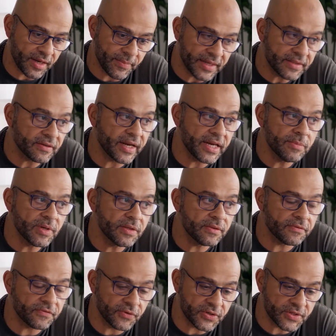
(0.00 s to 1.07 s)
I met Raymond
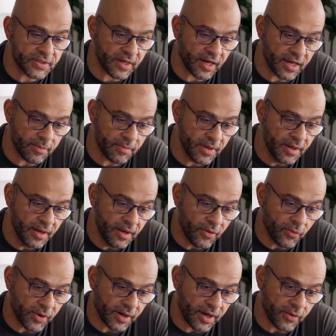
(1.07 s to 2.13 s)
the first time
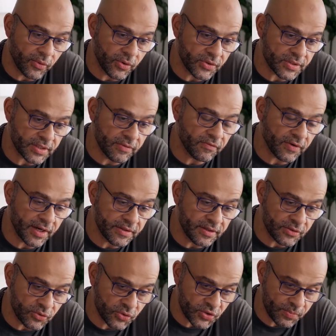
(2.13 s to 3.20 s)
when I was
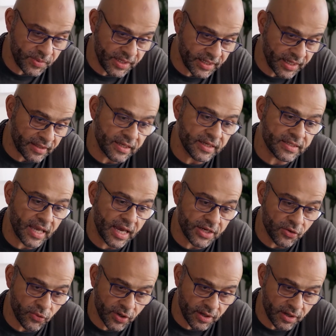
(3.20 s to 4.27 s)
invited to speak at his
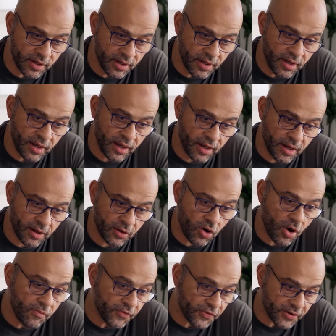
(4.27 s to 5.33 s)
annual
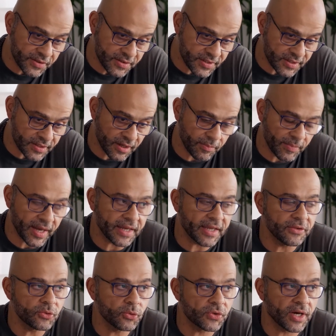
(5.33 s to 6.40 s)
conference back
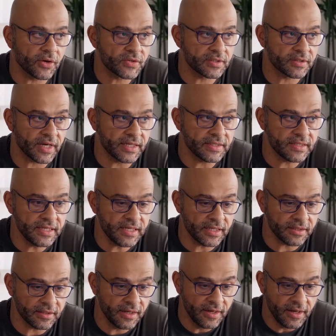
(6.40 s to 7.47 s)
in
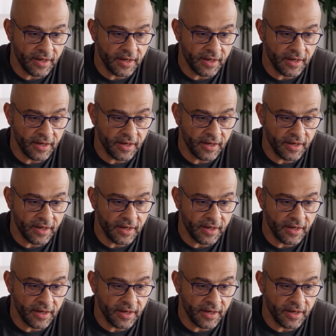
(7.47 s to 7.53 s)
2019.